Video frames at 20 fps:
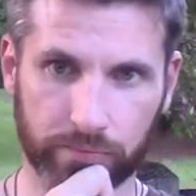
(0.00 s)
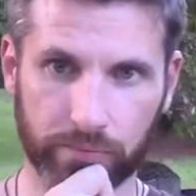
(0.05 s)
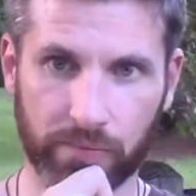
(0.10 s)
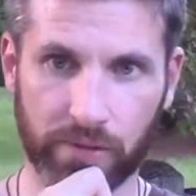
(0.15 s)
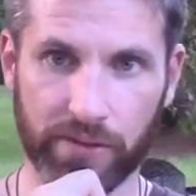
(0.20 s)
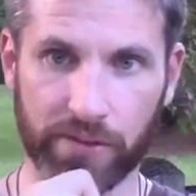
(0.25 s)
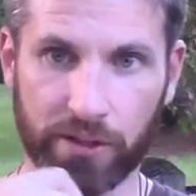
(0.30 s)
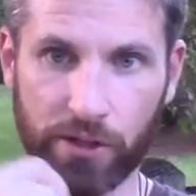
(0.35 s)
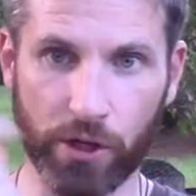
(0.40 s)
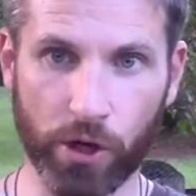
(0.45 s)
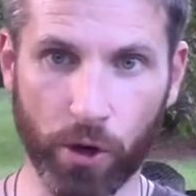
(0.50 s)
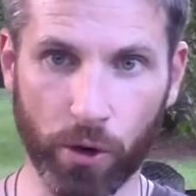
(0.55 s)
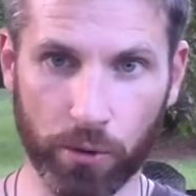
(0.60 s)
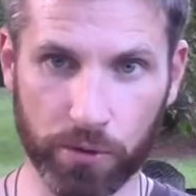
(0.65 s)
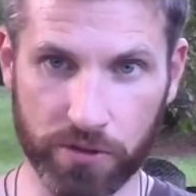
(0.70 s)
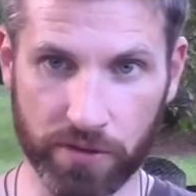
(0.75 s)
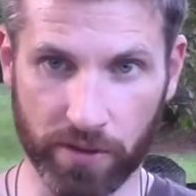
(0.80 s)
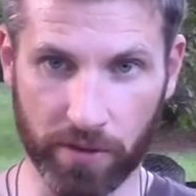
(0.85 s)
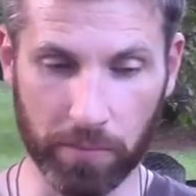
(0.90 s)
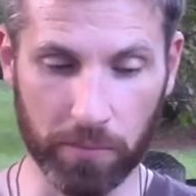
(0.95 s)

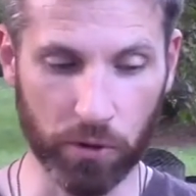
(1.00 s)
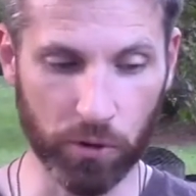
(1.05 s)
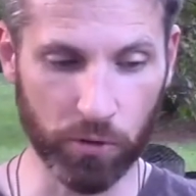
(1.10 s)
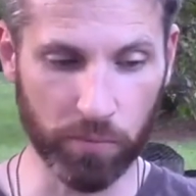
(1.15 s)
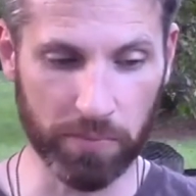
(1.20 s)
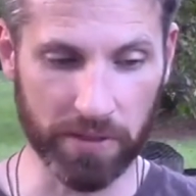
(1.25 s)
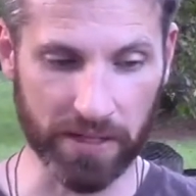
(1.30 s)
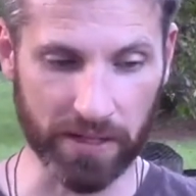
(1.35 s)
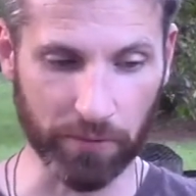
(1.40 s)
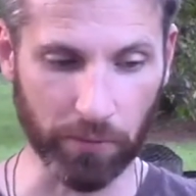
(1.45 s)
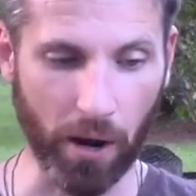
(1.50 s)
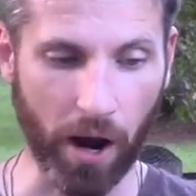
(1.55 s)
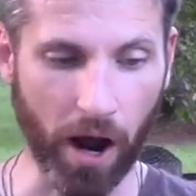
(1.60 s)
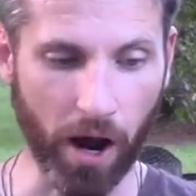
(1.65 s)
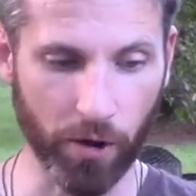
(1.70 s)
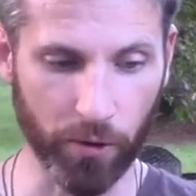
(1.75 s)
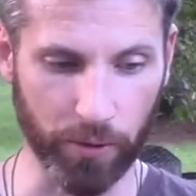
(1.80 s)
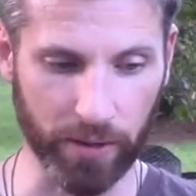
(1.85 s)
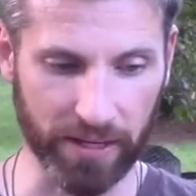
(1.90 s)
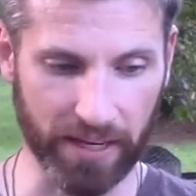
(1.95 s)
nodes of the moon being
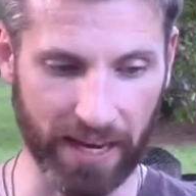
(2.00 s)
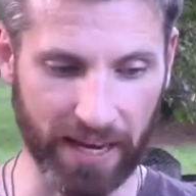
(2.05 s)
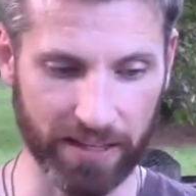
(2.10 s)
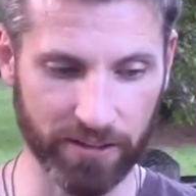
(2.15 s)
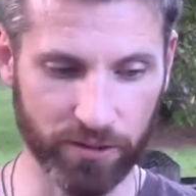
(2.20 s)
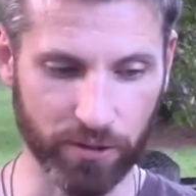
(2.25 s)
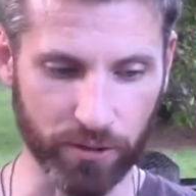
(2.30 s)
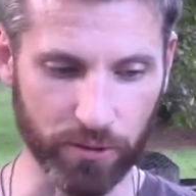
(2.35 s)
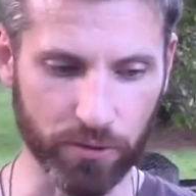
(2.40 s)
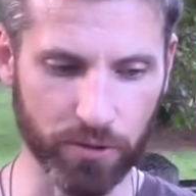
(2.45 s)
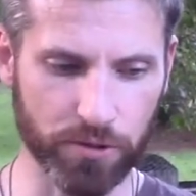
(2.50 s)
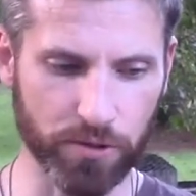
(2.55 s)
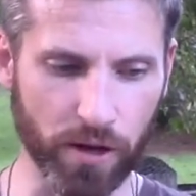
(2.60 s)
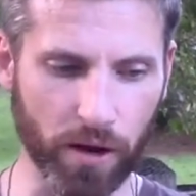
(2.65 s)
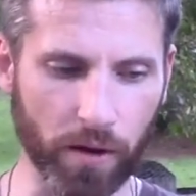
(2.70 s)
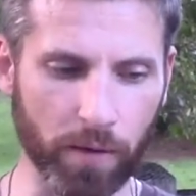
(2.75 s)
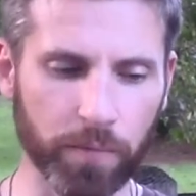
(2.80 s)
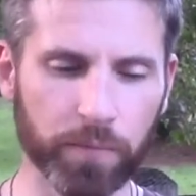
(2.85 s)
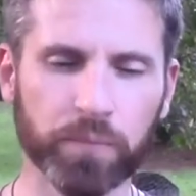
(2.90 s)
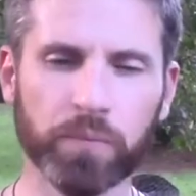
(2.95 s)
Rahu and Ketu.
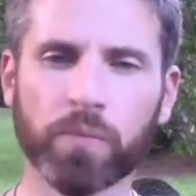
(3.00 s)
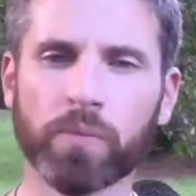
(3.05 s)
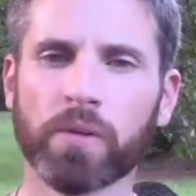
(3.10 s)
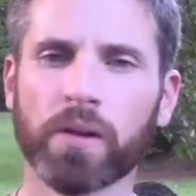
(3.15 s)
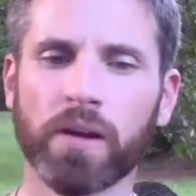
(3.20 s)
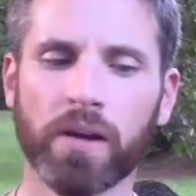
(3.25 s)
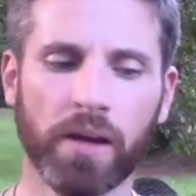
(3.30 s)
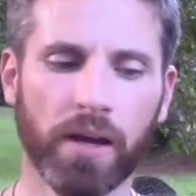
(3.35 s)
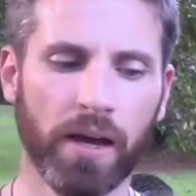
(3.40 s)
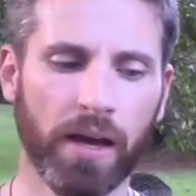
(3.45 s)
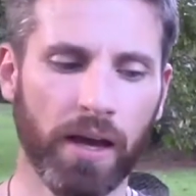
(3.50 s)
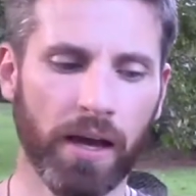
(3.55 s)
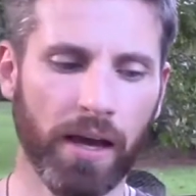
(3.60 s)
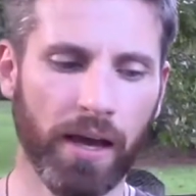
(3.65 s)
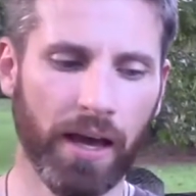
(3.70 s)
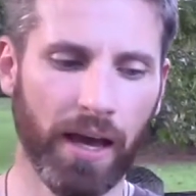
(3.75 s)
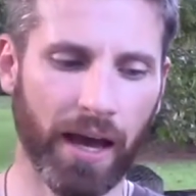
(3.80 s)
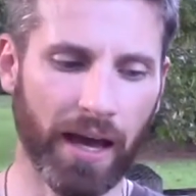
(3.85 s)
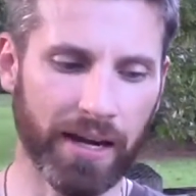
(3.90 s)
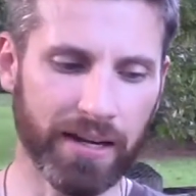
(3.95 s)
So
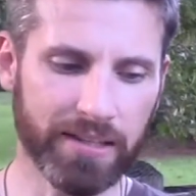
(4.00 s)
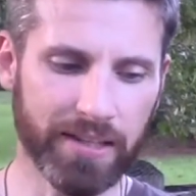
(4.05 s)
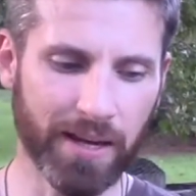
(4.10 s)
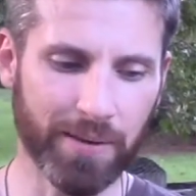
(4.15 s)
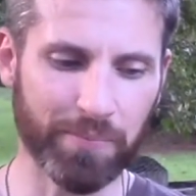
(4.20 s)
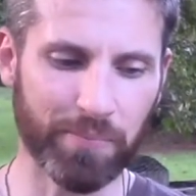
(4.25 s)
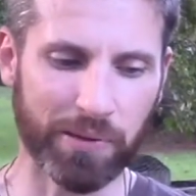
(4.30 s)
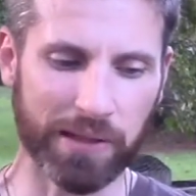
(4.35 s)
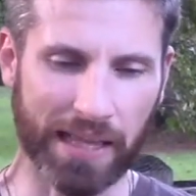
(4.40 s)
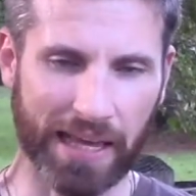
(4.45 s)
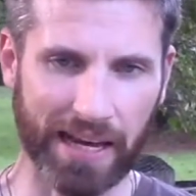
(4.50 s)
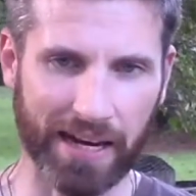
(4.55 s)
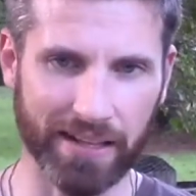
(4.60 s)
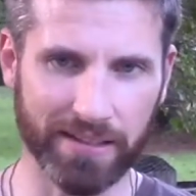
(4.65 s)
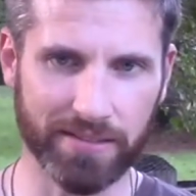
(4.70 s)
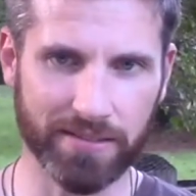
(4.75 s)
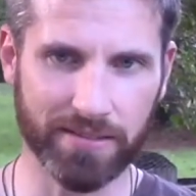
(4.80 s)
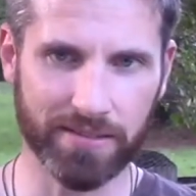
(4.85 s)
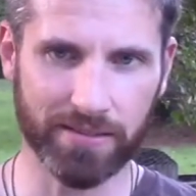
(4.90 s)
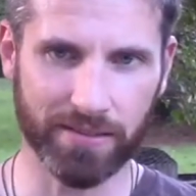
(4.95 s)
anytime
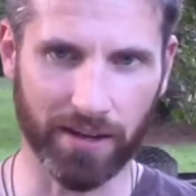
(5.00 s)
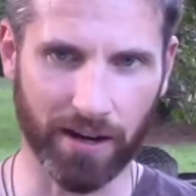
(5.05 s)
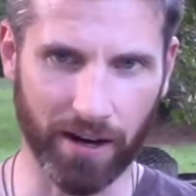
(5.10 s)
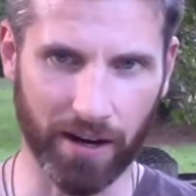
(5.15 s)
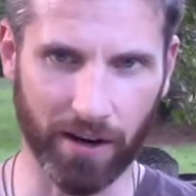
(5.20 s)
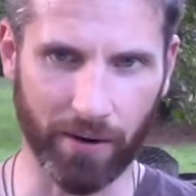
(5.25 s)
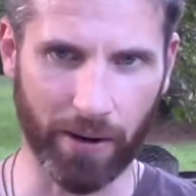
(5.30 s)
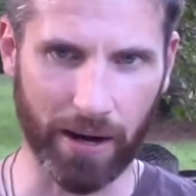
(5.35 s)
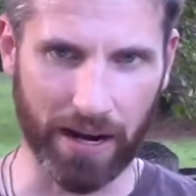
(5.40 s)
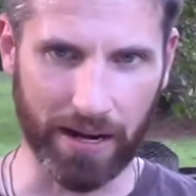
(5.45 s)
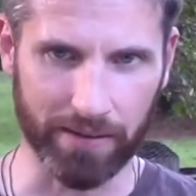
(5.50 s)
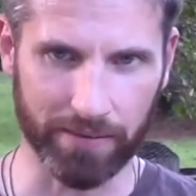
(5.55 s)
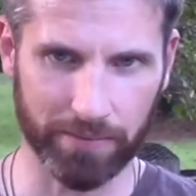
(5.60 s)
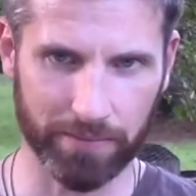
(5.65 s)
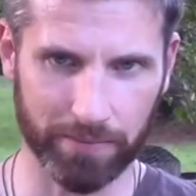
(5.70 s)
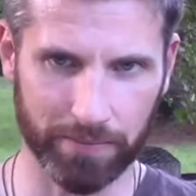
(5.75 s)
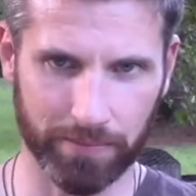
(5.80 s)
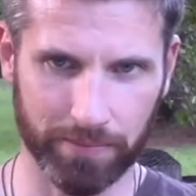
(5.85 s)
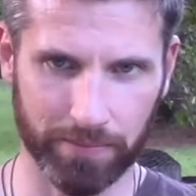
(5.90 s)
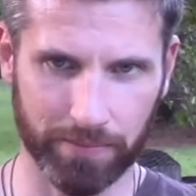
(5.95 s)
planets are at
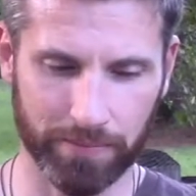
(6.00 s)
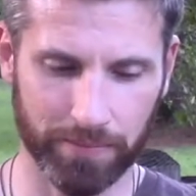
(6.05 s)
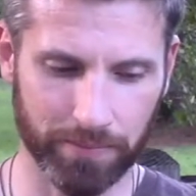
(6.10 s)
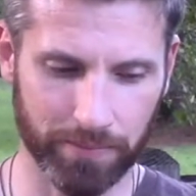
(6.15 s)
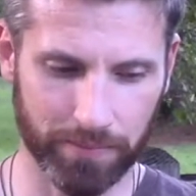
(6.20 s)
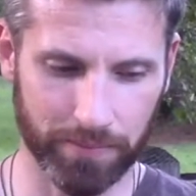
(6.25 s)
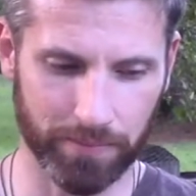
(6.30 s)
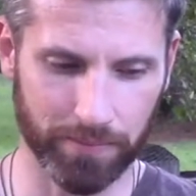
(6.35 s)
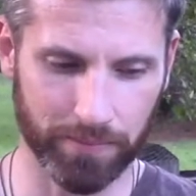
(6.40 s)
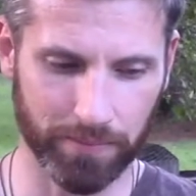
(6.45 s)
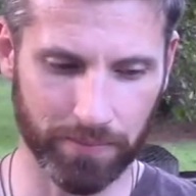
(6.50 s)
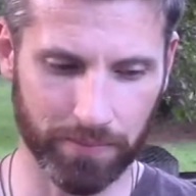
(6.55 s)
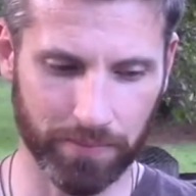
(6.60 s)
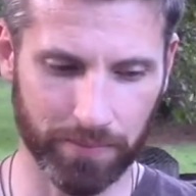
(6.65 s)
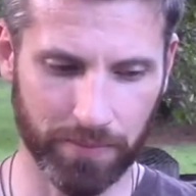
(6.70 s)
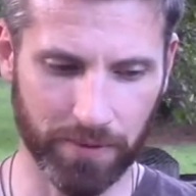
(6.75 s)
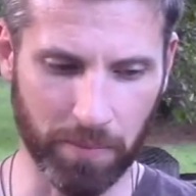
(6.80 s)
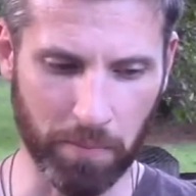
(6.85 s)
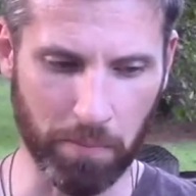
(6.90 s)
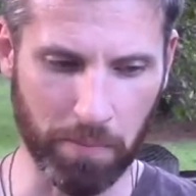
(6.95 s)

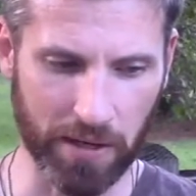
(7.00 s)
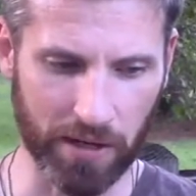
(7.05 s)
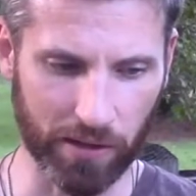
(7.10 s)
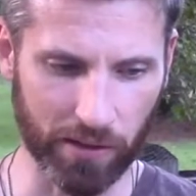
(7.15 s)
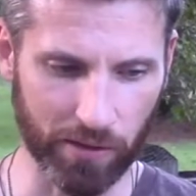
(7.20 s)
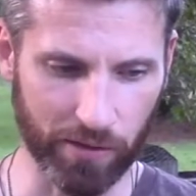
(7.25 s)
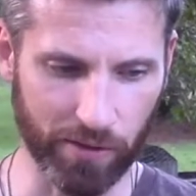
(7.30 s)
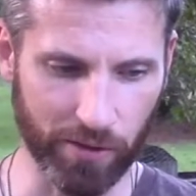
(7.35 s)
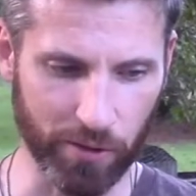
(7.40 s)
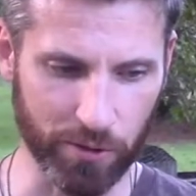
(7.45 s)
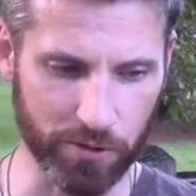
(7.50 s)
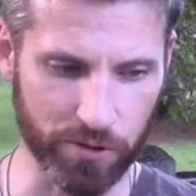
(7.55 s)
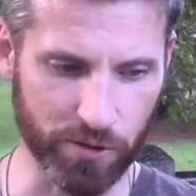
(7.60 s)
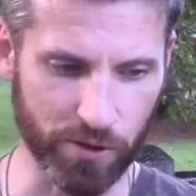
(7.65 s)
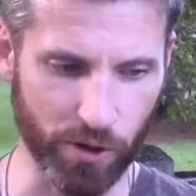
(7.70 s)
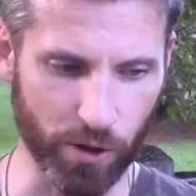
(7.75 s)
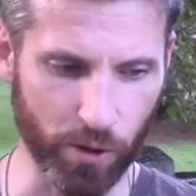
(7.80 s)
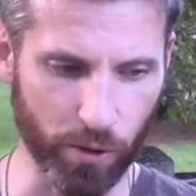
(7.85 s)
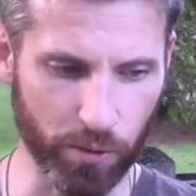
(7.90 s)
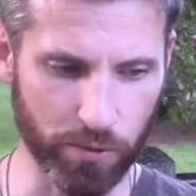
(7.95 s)
the middle of those
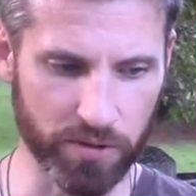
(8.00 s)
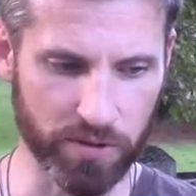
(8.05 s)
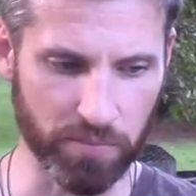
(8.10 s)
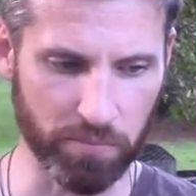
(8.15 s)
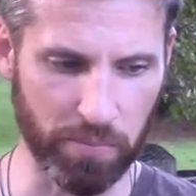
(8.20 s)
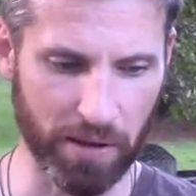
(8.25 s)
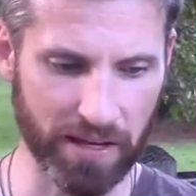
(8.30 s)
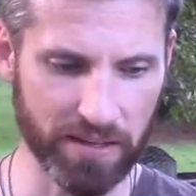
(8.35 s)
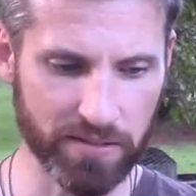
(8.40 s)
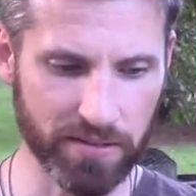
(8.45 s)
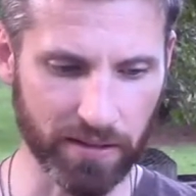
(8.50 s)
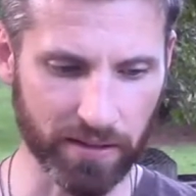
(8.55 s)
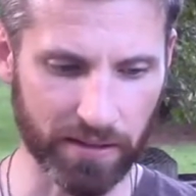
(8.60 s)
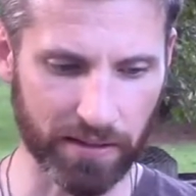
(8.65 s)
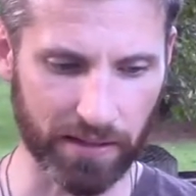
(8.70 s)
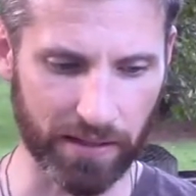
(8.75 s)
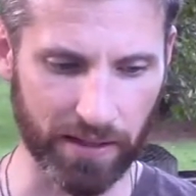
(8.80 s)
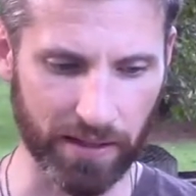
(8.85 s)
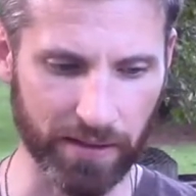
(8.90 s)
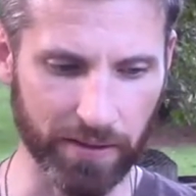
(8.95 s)
nodes, it
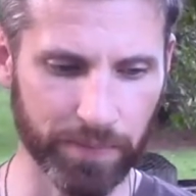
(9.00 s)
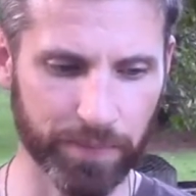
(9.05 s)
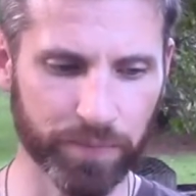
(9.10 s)
basically